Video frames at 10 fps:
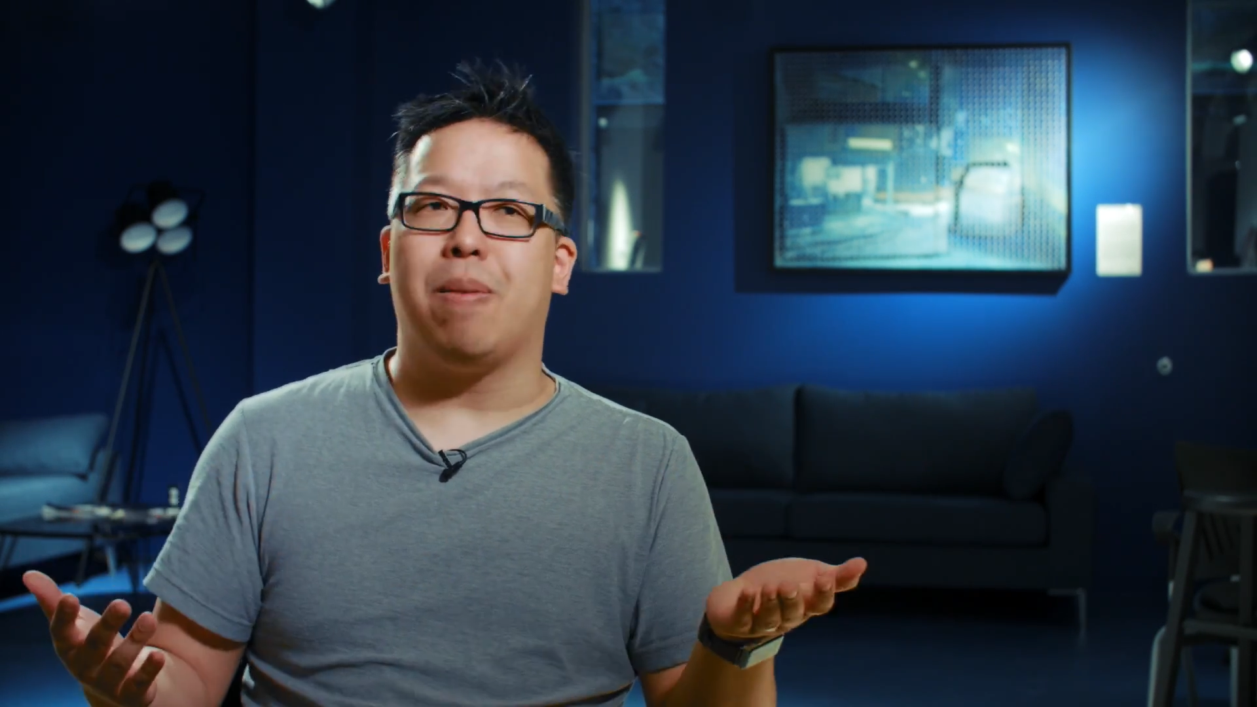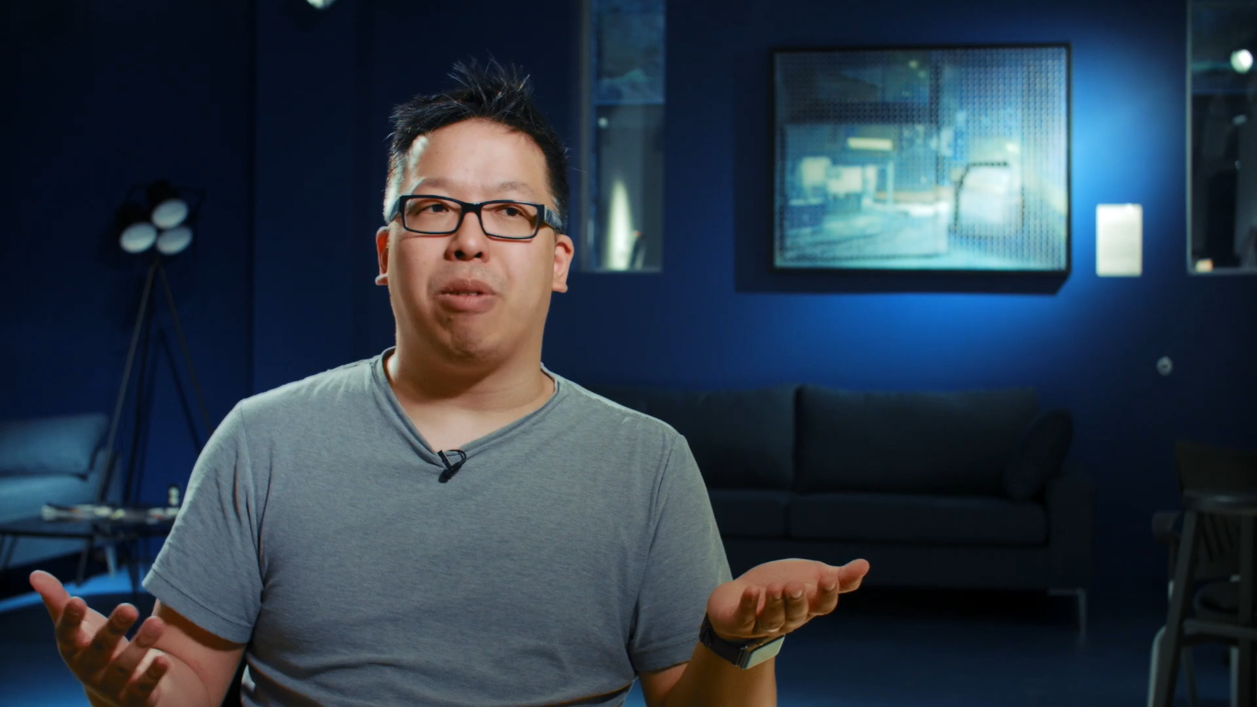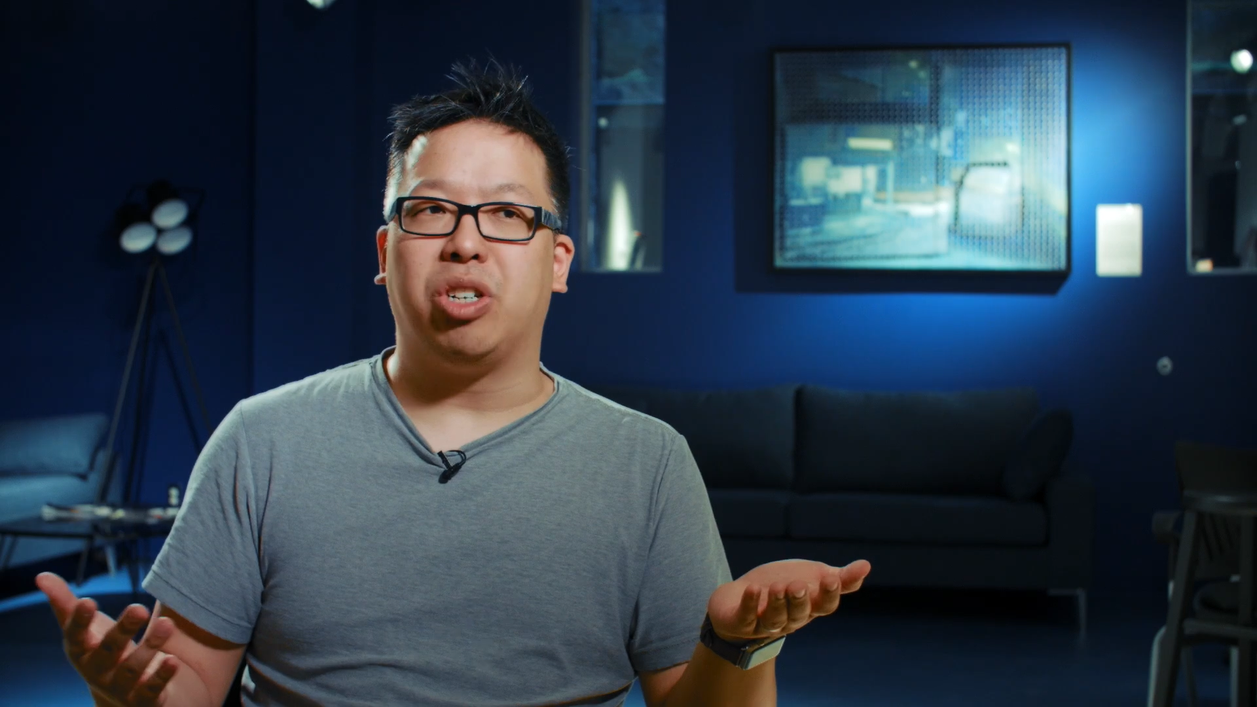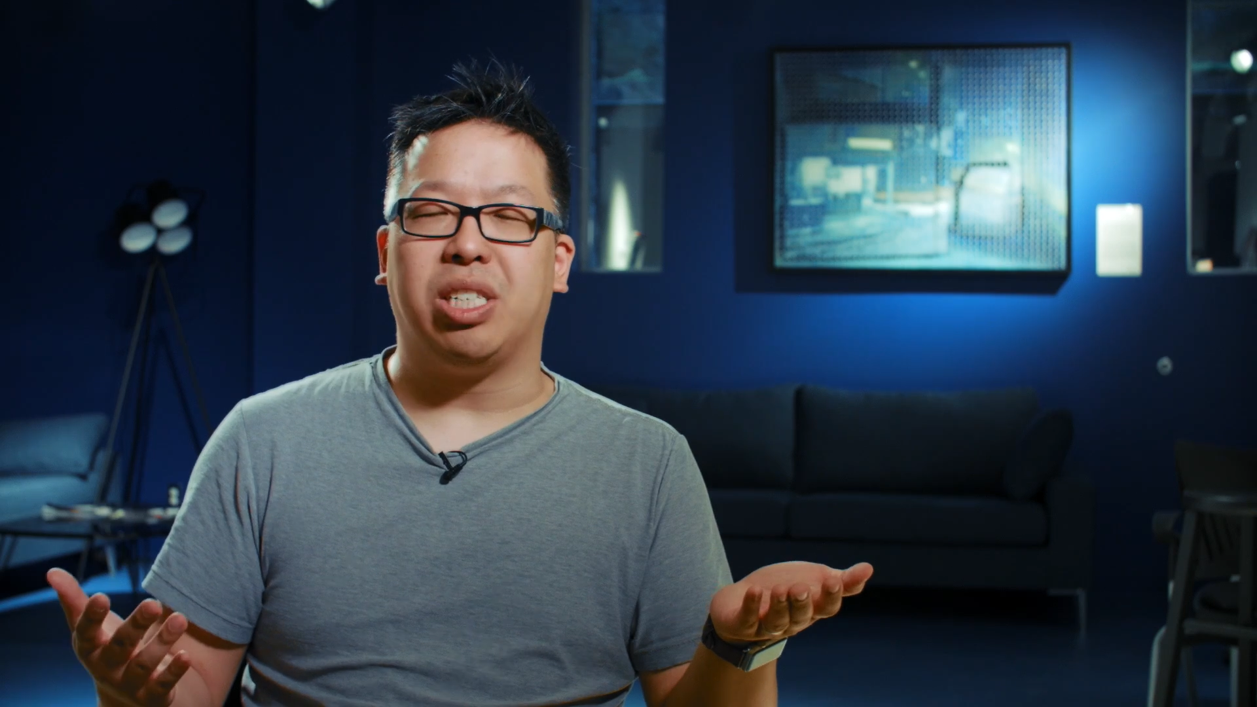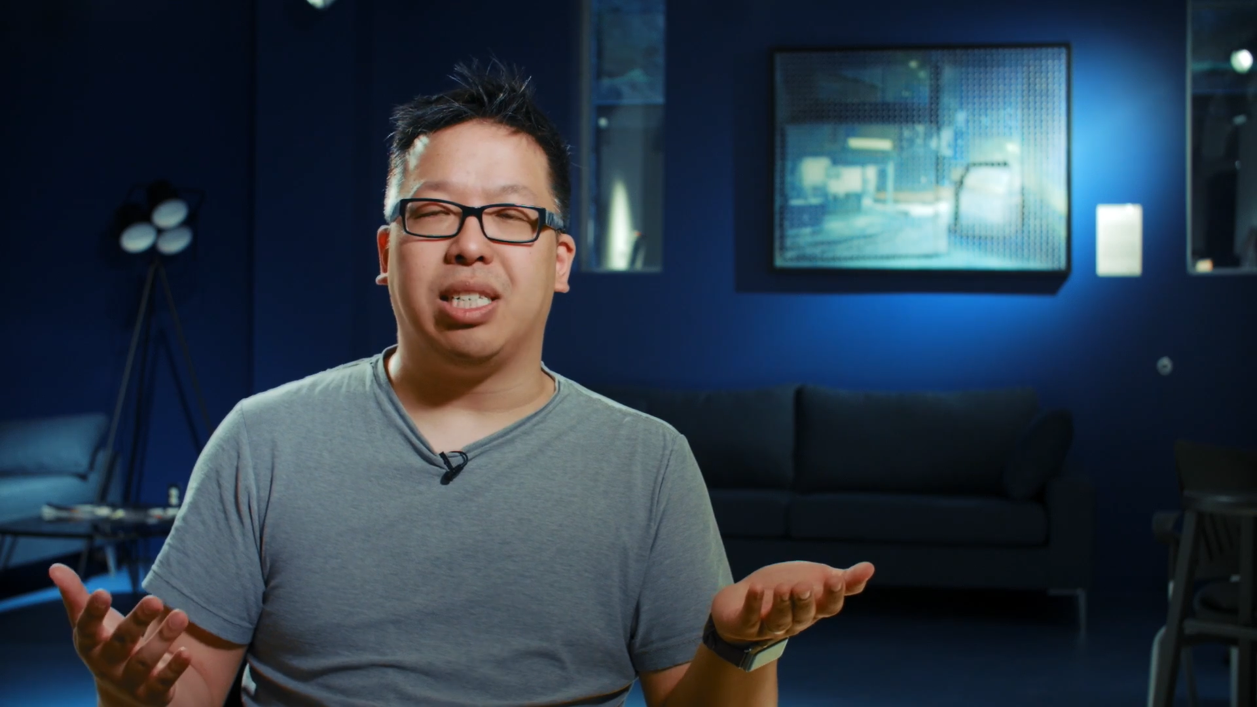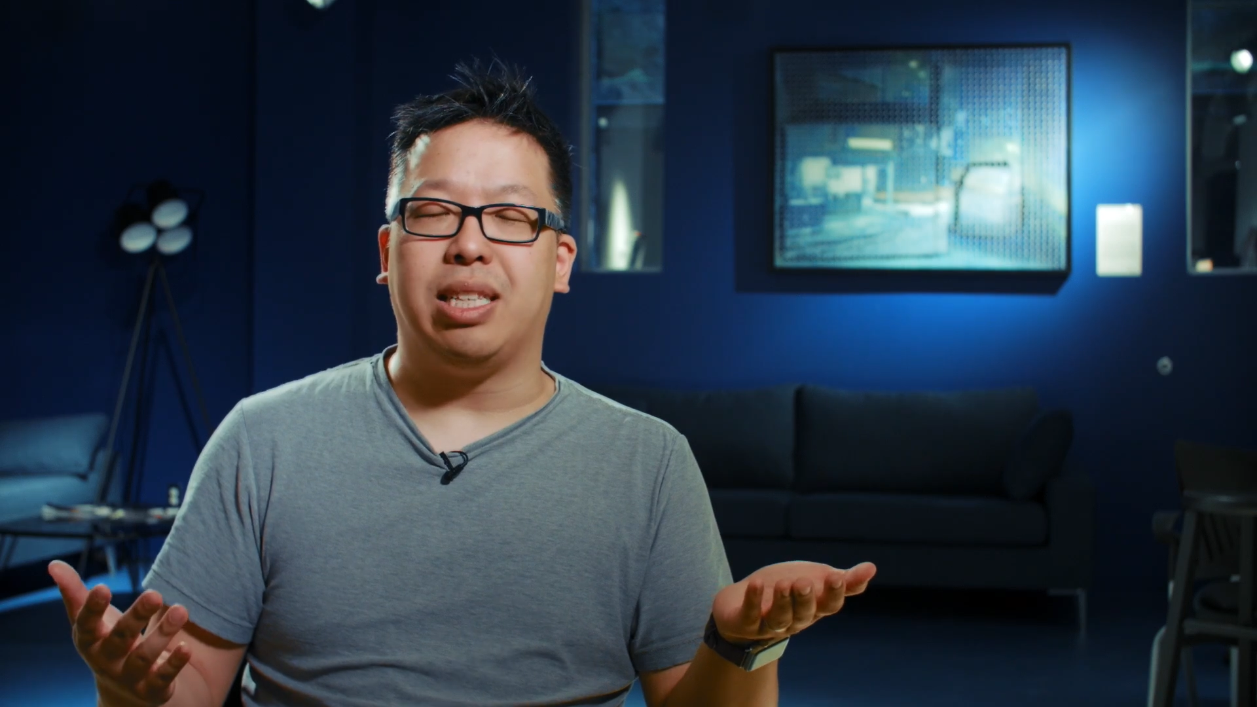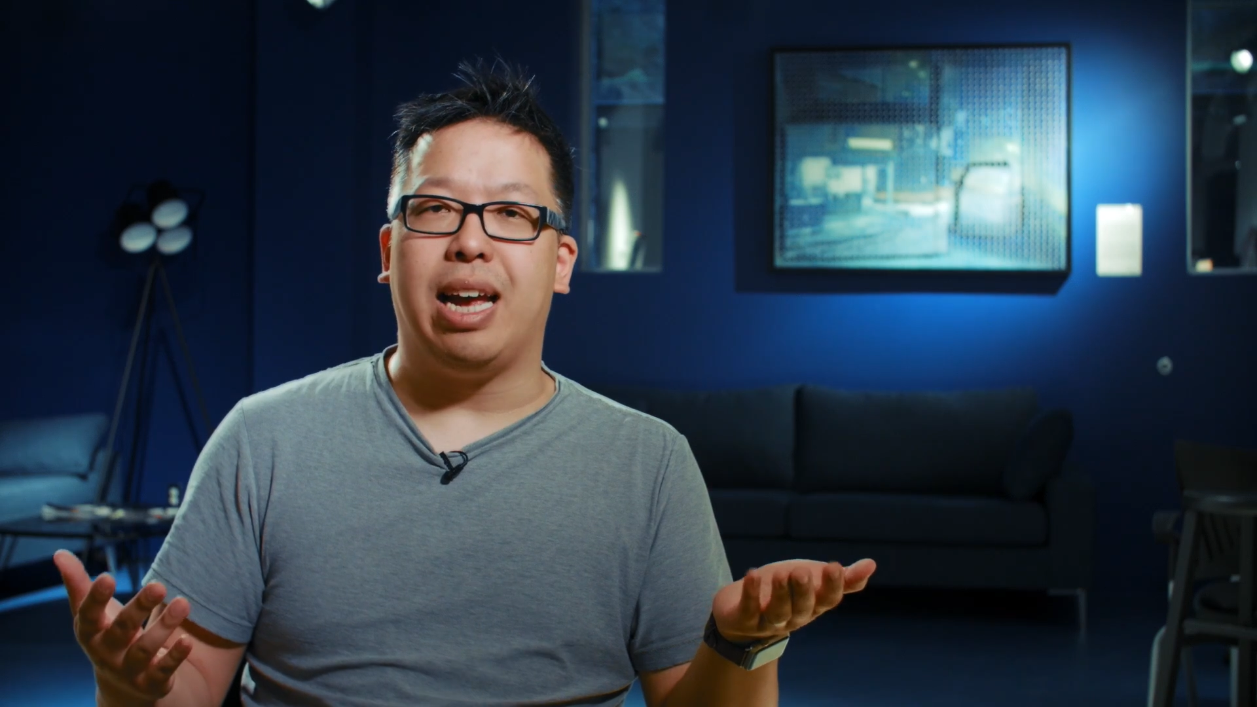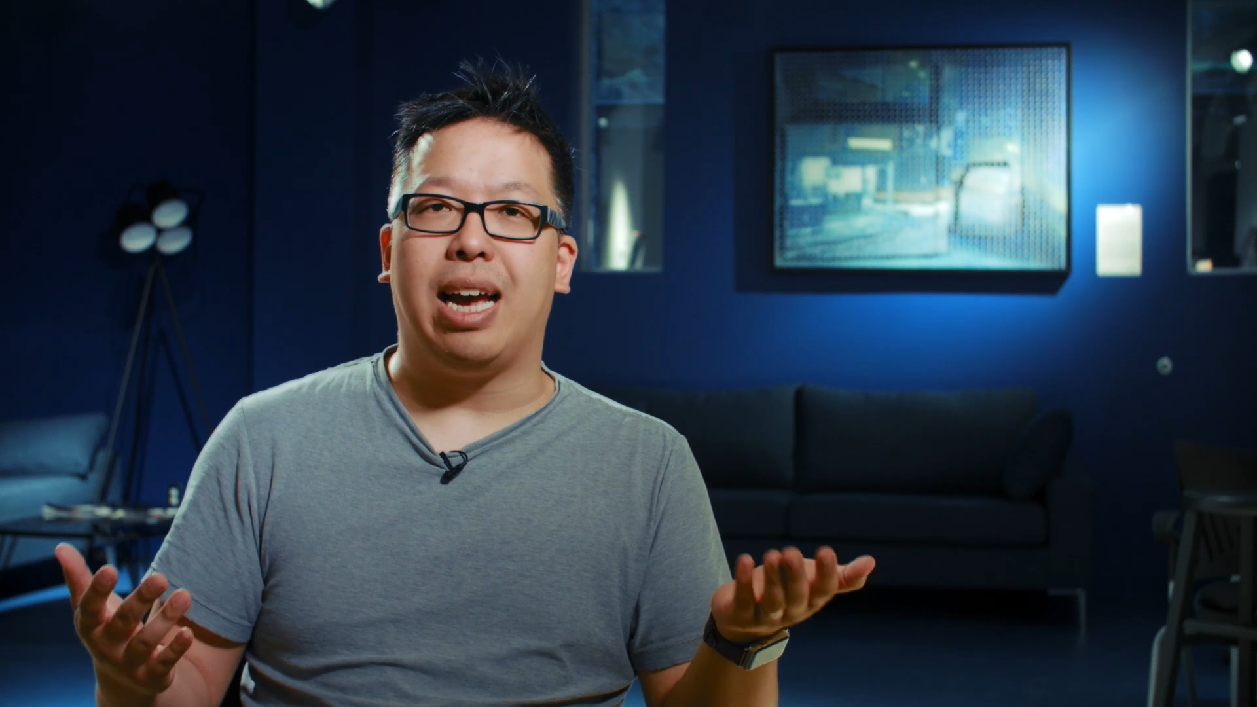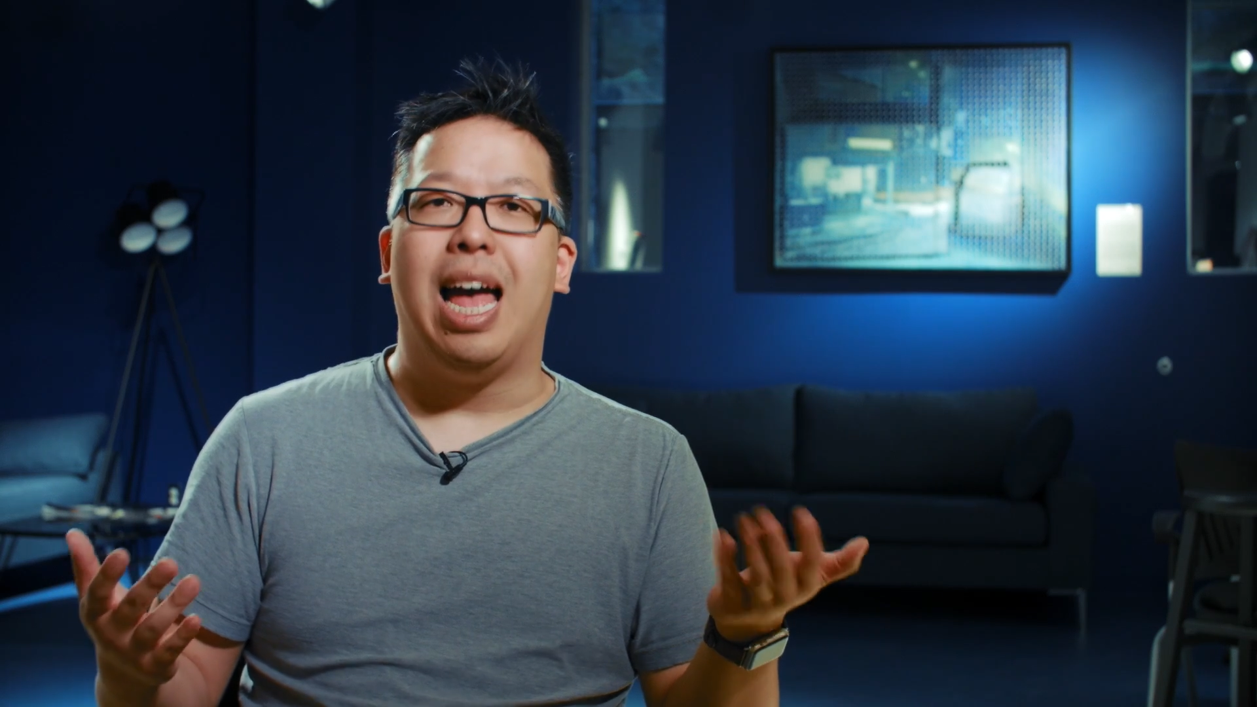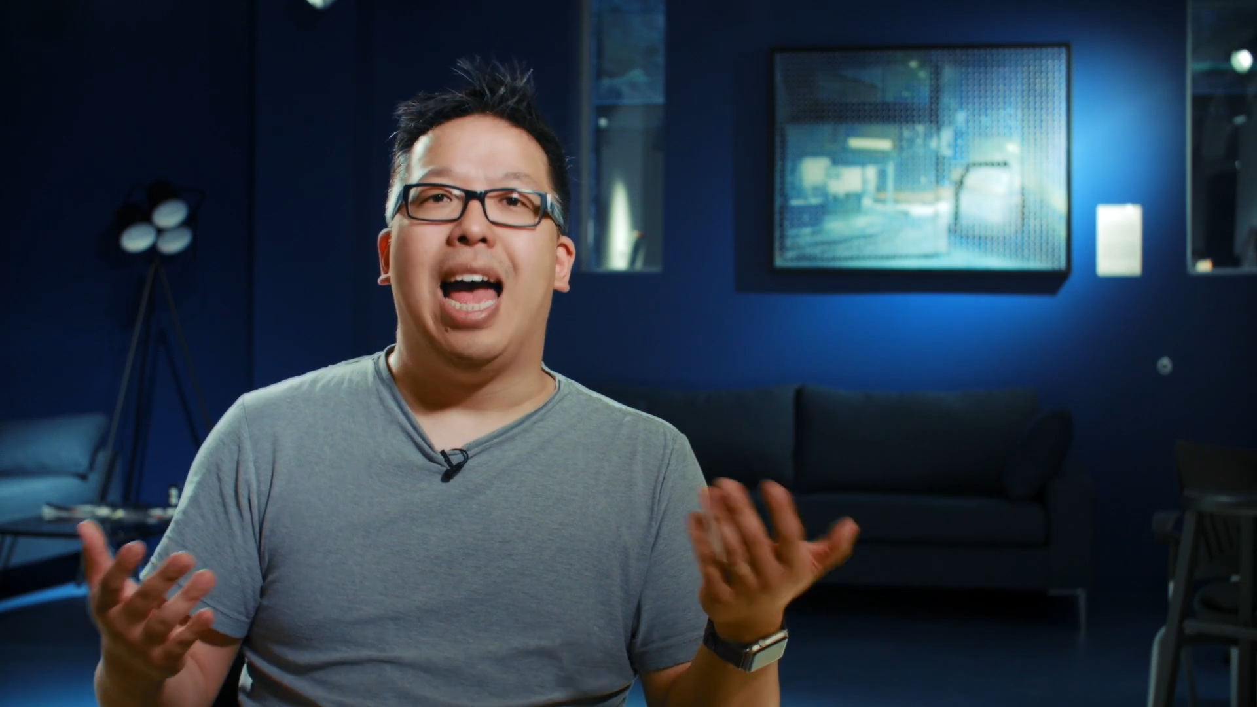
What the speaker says: to purchase this thing,